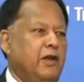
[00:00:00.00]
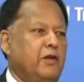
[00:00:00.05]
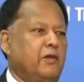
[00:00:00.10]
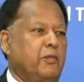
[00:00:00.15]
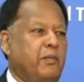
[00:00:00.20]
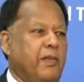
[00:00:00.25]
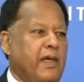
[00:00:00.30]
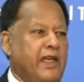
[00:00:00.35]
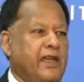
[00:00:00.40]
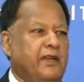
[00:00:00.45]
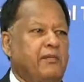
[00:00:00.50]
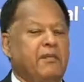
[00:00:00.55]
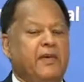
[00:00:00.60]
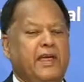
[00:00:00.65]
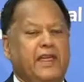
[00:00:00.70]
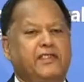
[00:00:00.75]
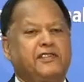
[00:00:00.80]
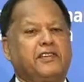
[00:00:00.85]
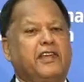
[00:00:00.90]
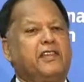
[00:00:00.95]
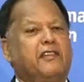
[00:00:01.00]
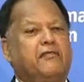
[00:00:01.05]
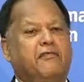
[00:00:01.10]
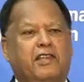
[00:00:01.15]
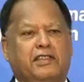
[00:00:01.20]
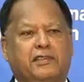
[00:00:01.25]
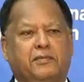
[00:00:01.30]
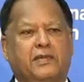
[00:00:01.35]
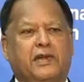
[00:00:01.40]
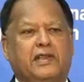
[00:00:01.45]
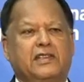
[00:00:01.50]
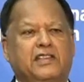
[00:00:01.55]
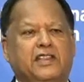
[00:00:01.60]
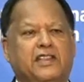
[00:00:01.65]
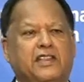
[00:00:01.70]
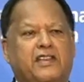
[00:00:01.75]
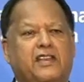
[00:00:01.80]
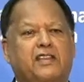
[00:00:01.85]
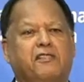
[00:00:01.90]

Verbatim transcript: to make major investments in